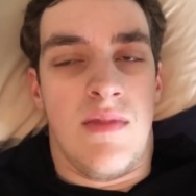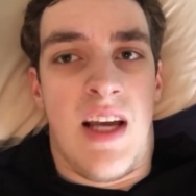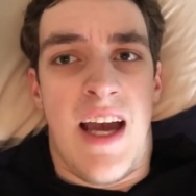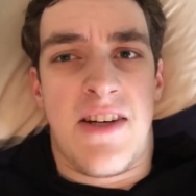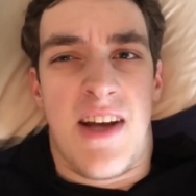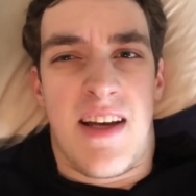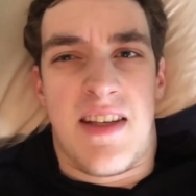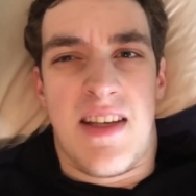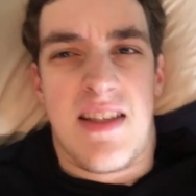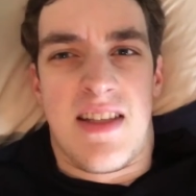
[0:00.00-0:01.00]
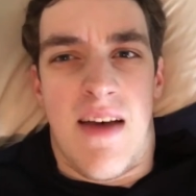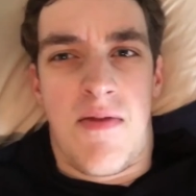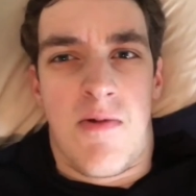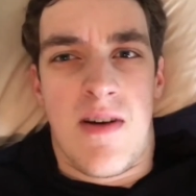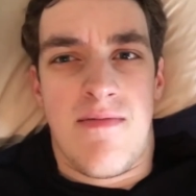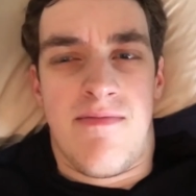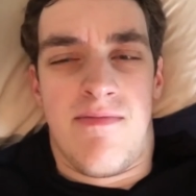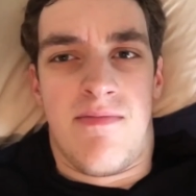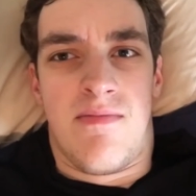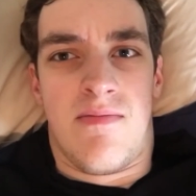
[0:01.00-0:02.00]
hashtag season seven one
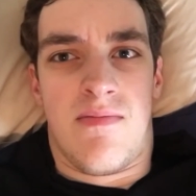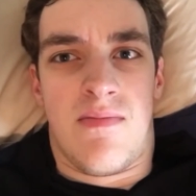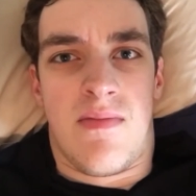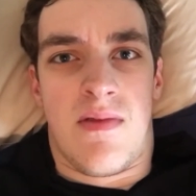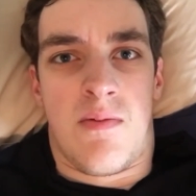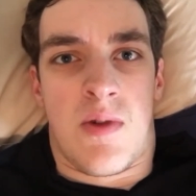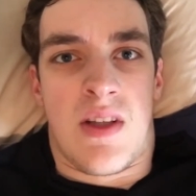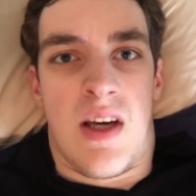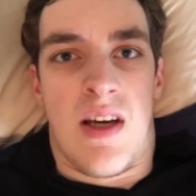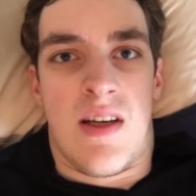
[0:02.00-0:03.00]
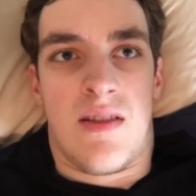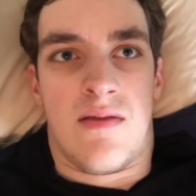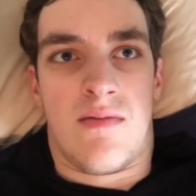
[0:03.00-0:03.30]
with a. Uh,